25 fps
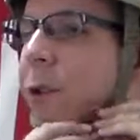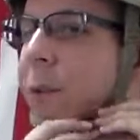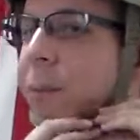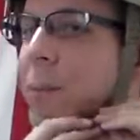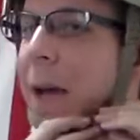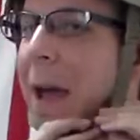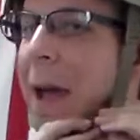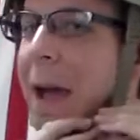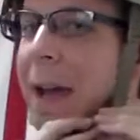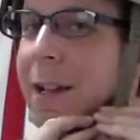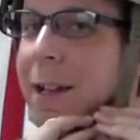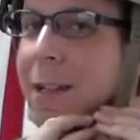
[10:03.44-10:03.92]

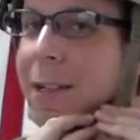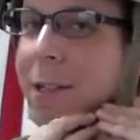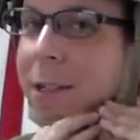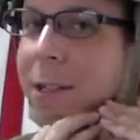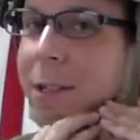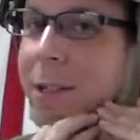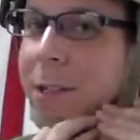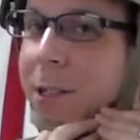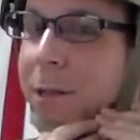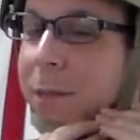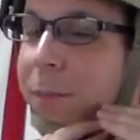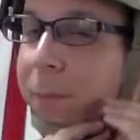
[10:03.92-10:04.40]
old padding
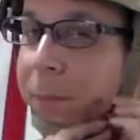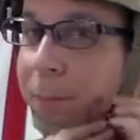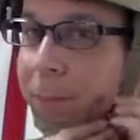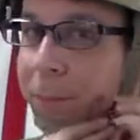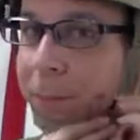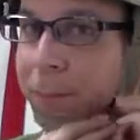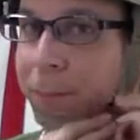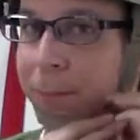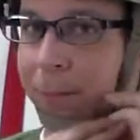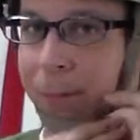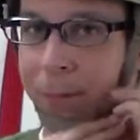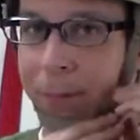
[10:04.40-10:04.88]
system
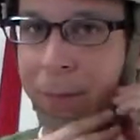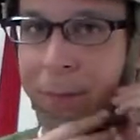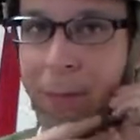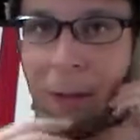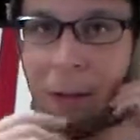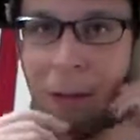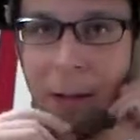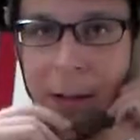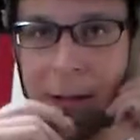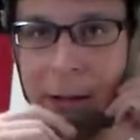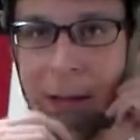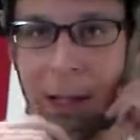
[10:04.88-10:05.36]

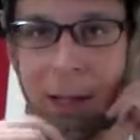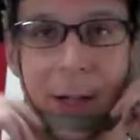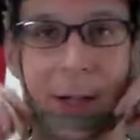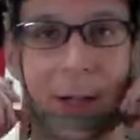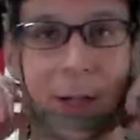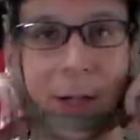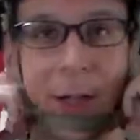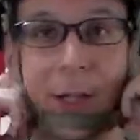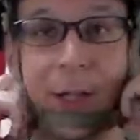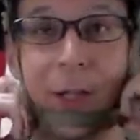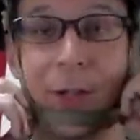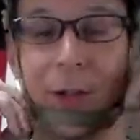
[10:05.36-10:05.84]
and
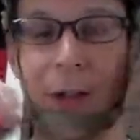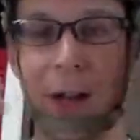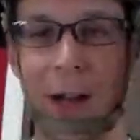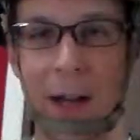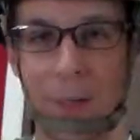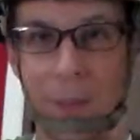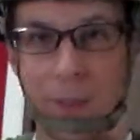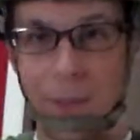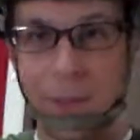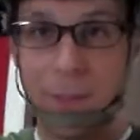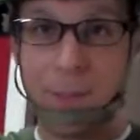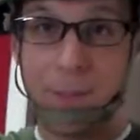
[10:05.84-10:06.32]
the chin
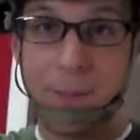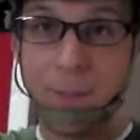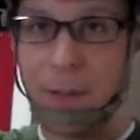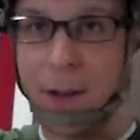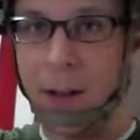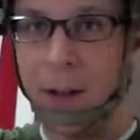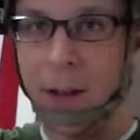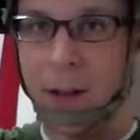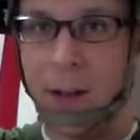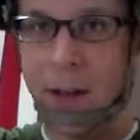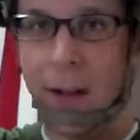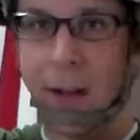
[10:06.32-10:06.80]
strap,
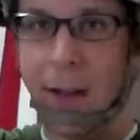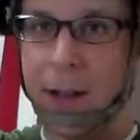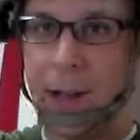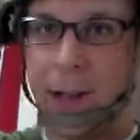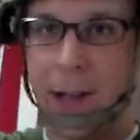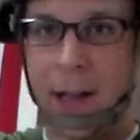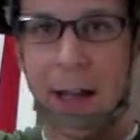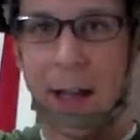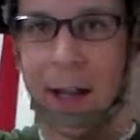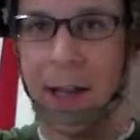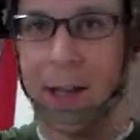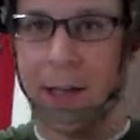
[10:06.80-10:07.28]

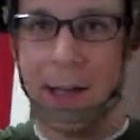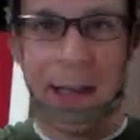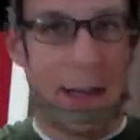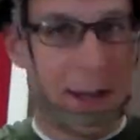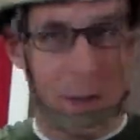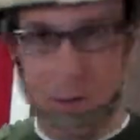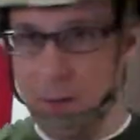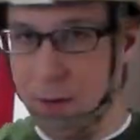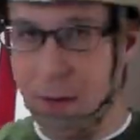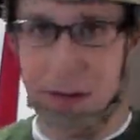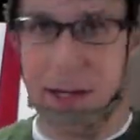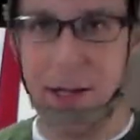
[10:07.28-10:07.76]
and
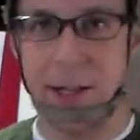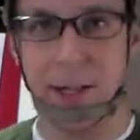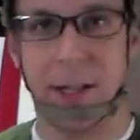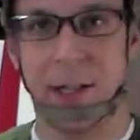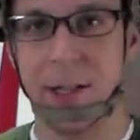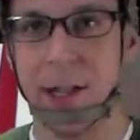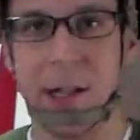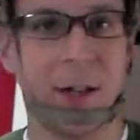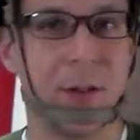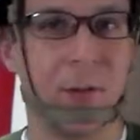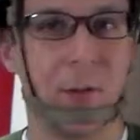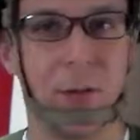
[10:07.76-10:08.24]
it has
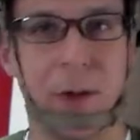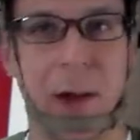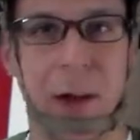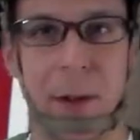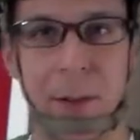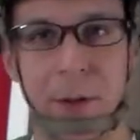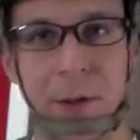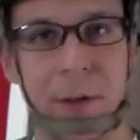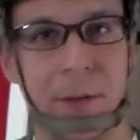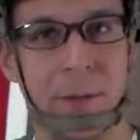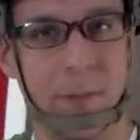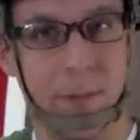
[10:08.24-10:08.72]
a ton of
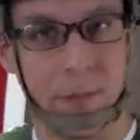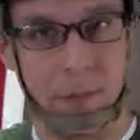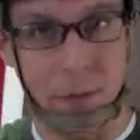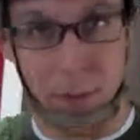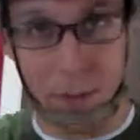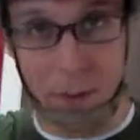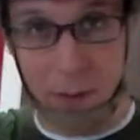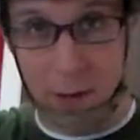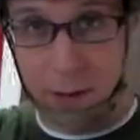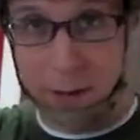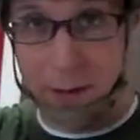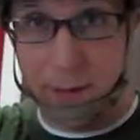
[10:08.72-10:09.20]
wobble,
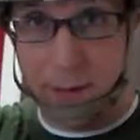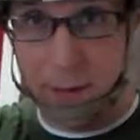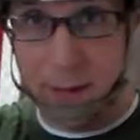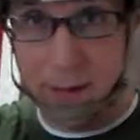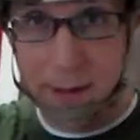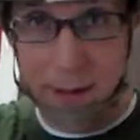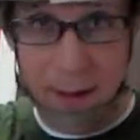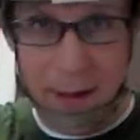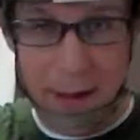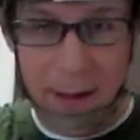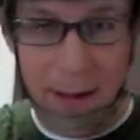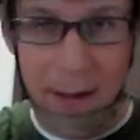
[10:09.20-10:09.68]
for one.
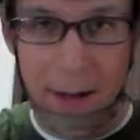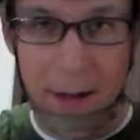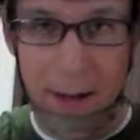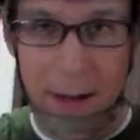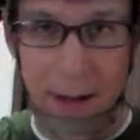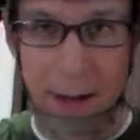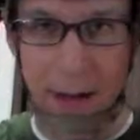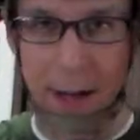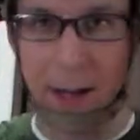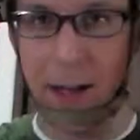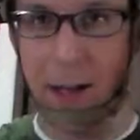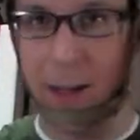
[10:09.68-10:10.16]

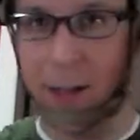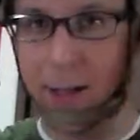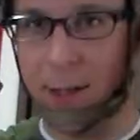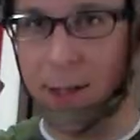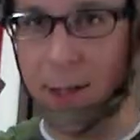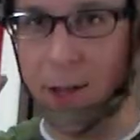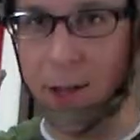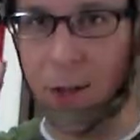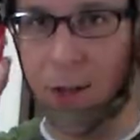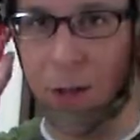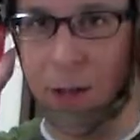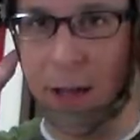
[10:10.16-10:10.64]
And
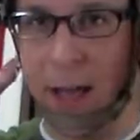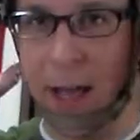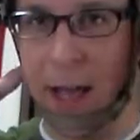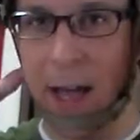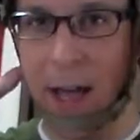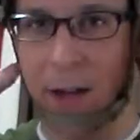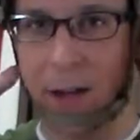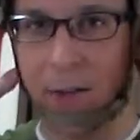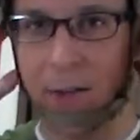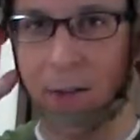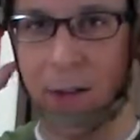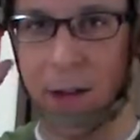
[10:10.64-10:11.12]
since you
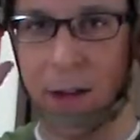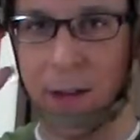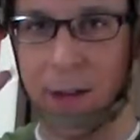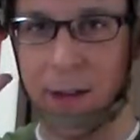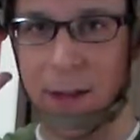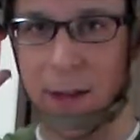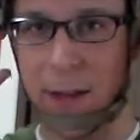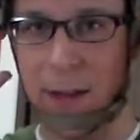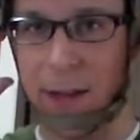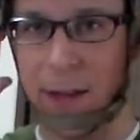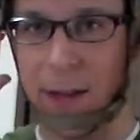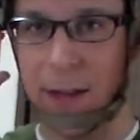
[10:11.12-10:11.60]
can't
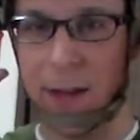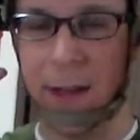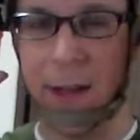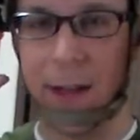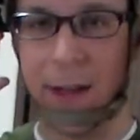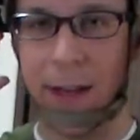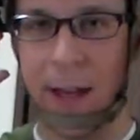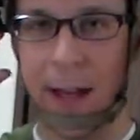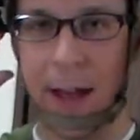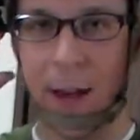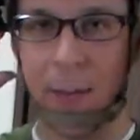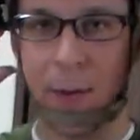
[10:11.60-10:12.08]
run the
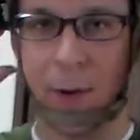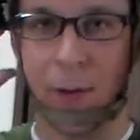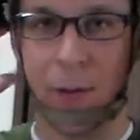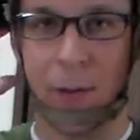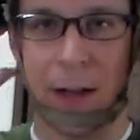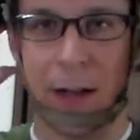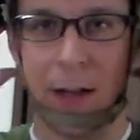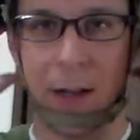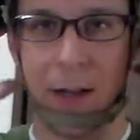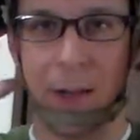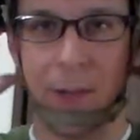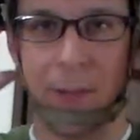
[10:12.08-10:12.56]
camera
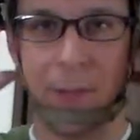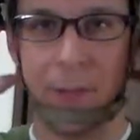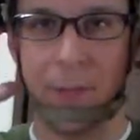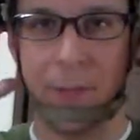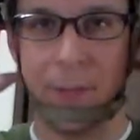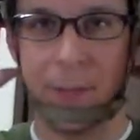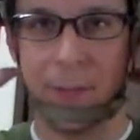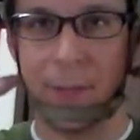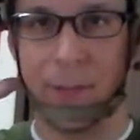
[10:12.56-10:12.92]
well